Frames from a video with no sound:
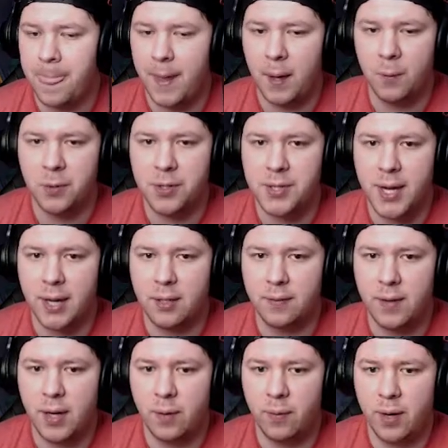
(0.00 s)
And we'll just
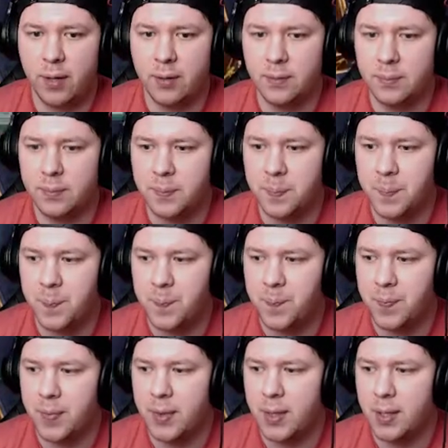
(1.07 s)
activate Raiden.
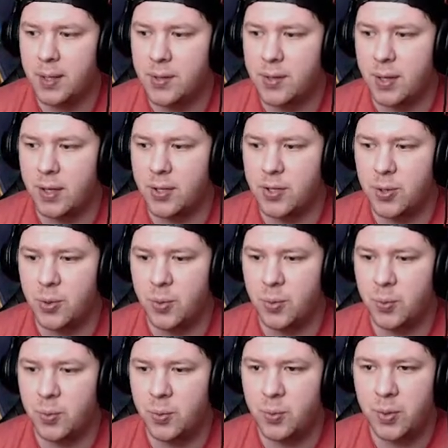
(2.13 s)
Sending two.
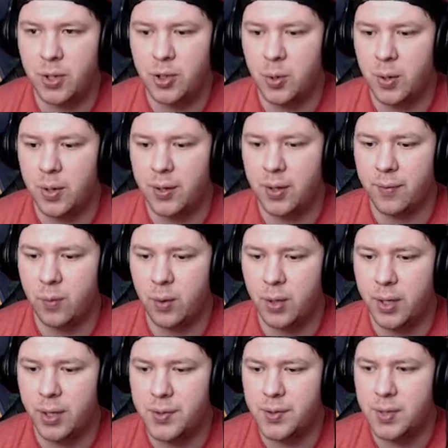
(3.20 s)
Didn't do anything for
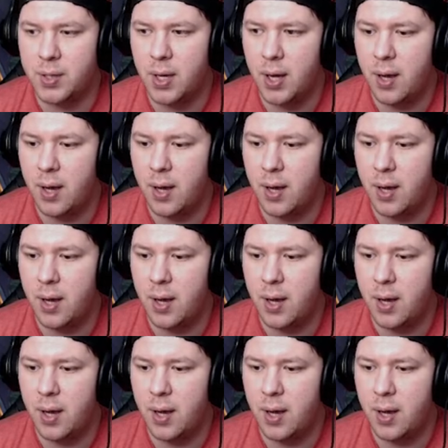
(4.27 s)
us.